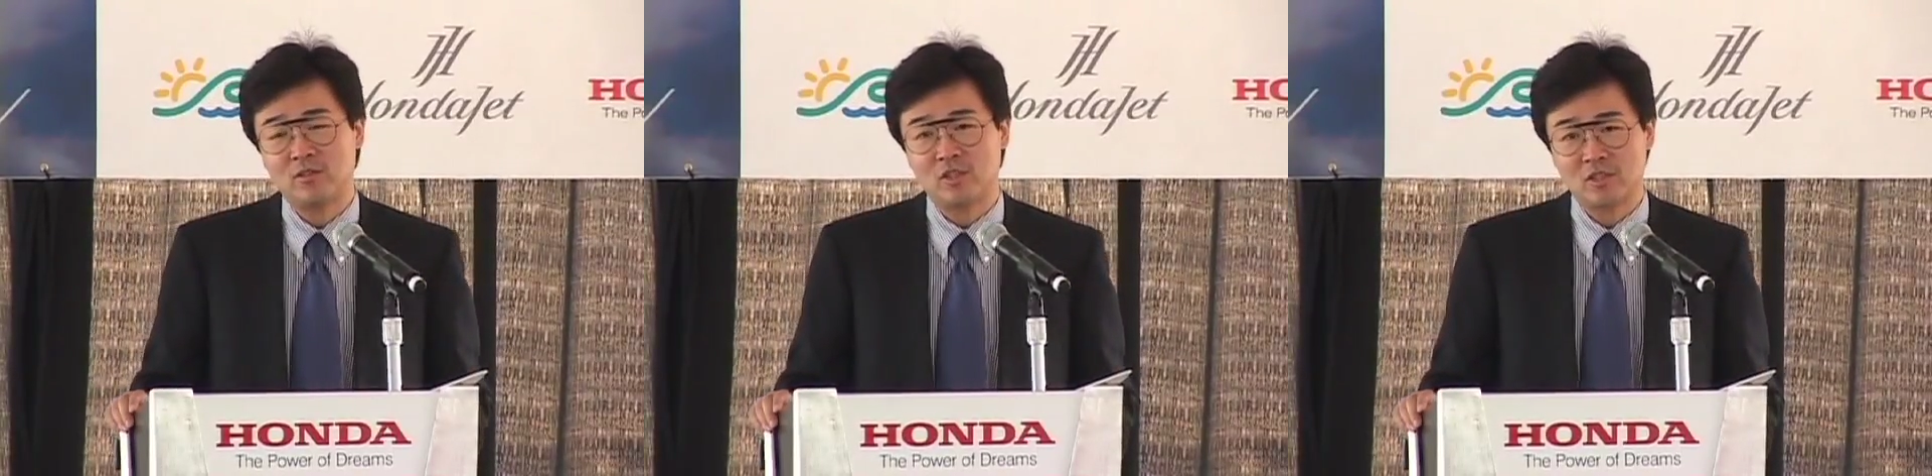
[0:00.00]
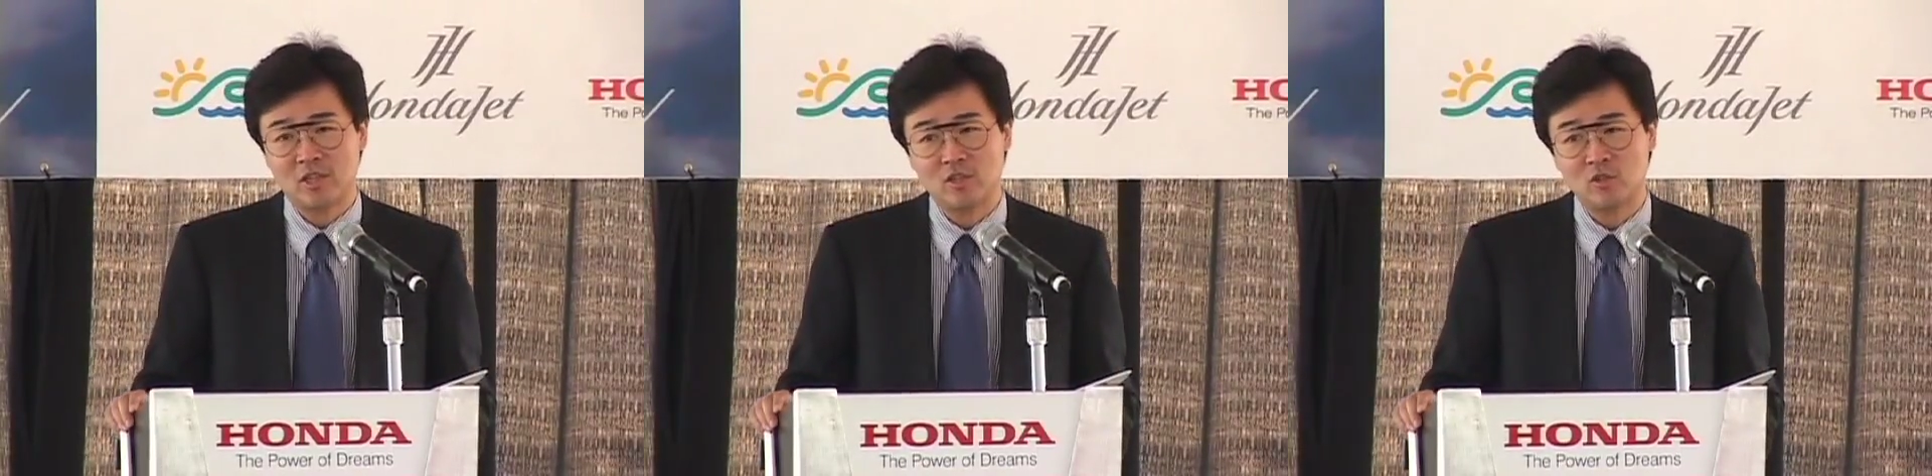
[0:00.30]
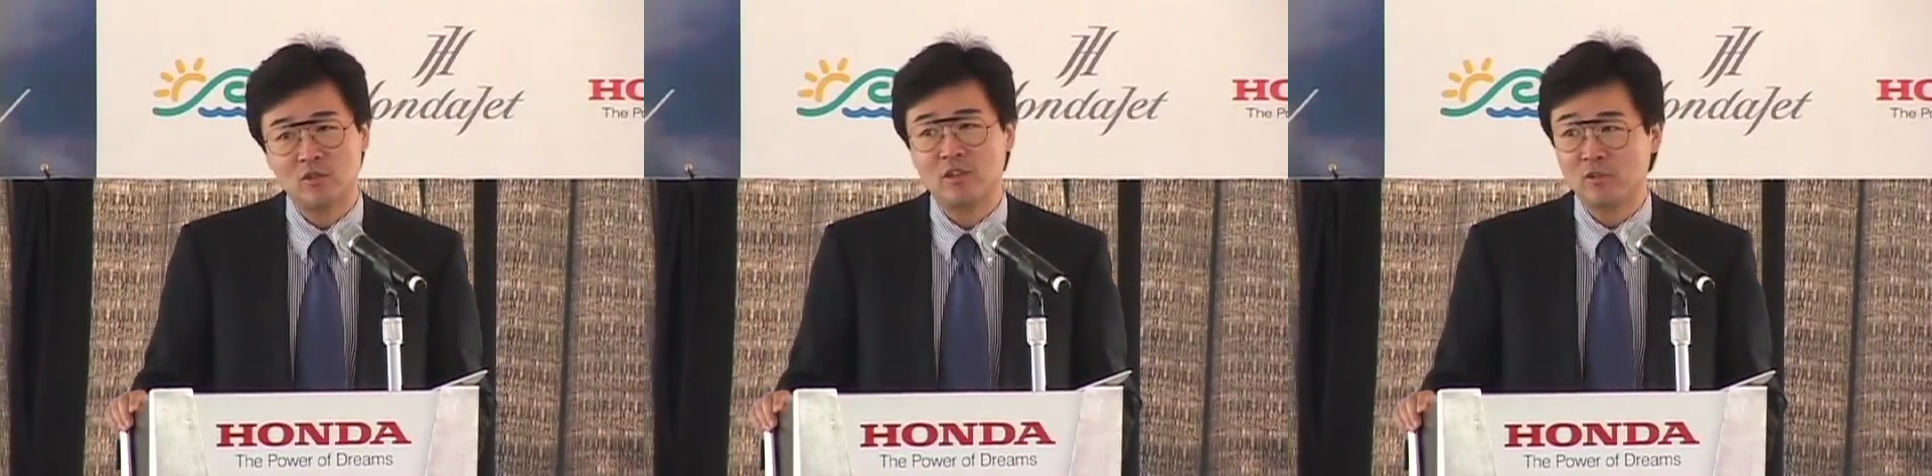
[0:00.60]

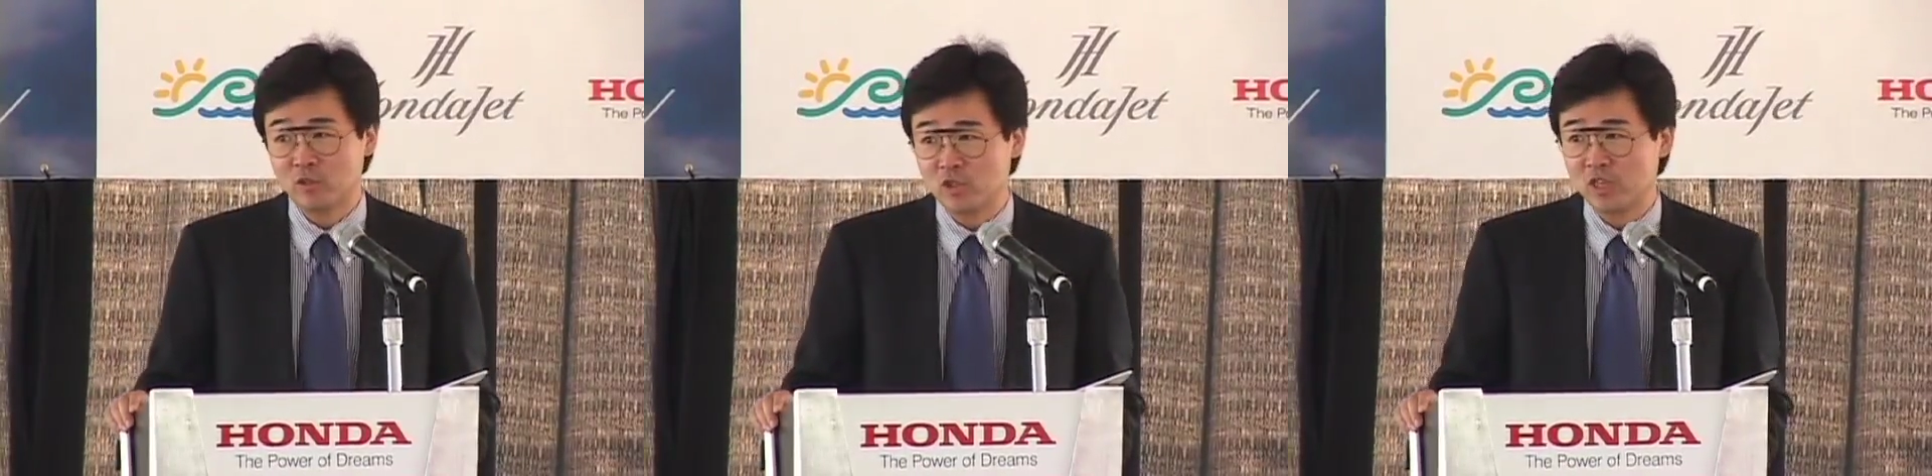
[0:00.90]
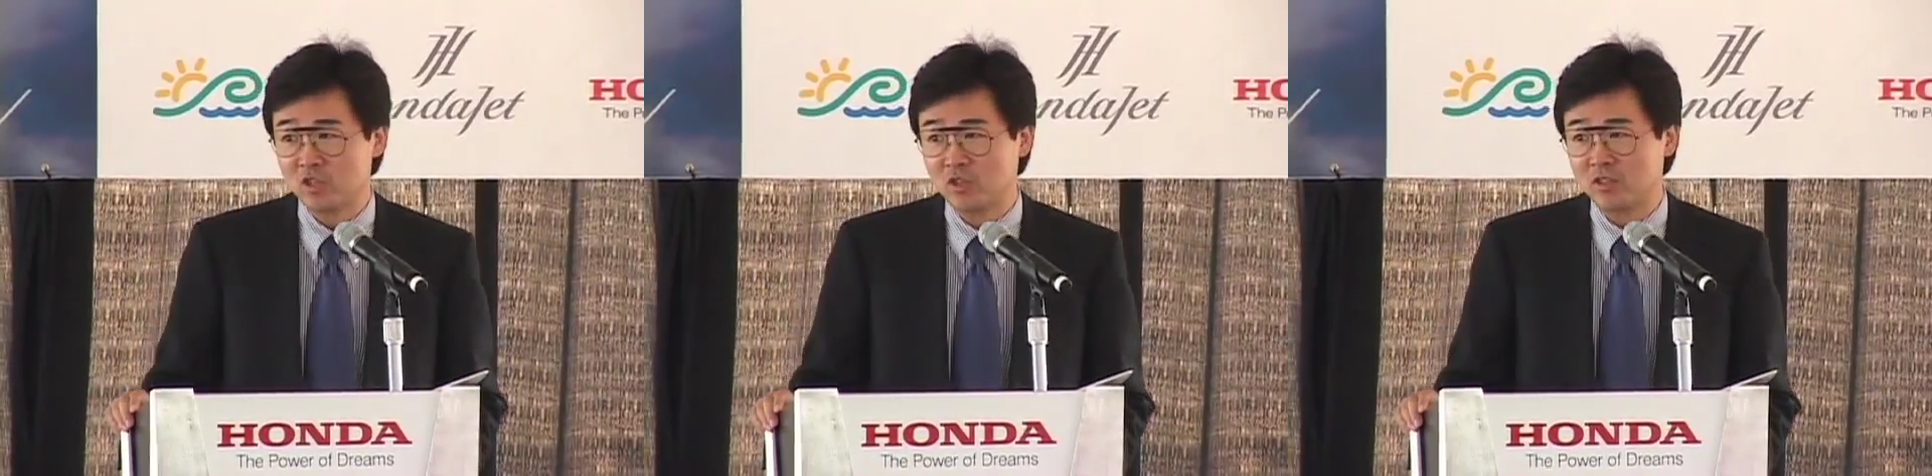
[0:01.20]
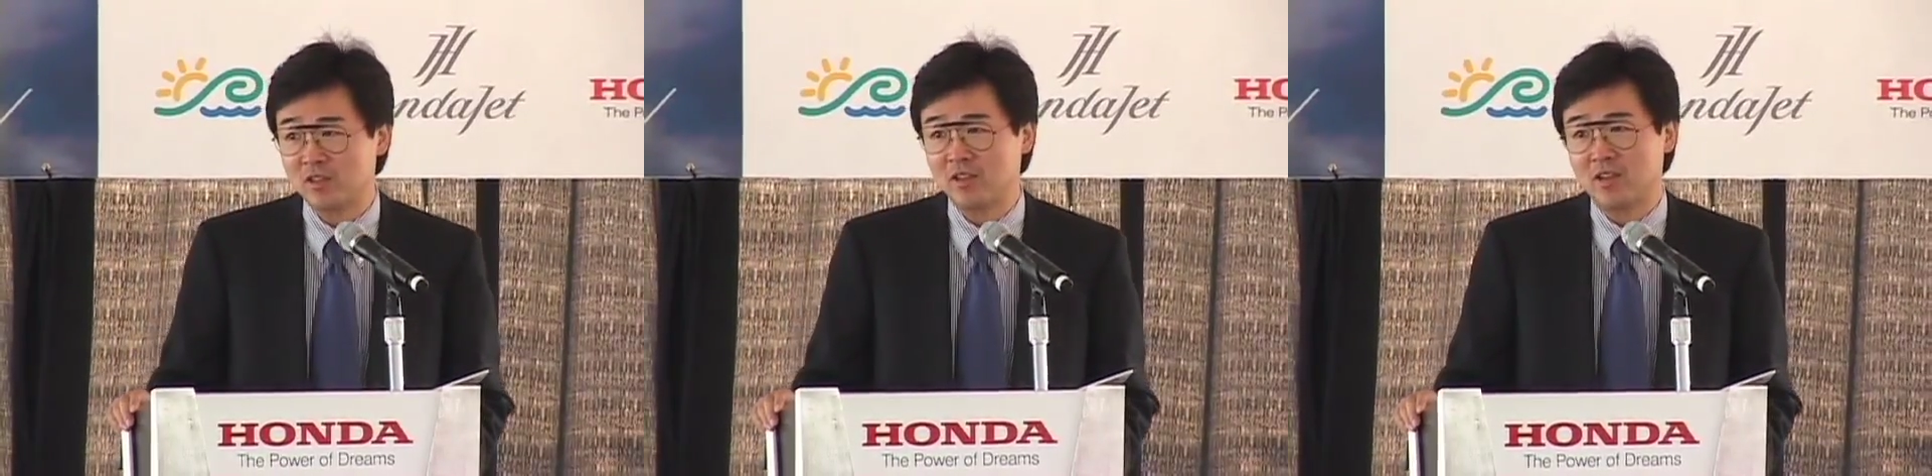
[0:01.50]
discussion, negotiation,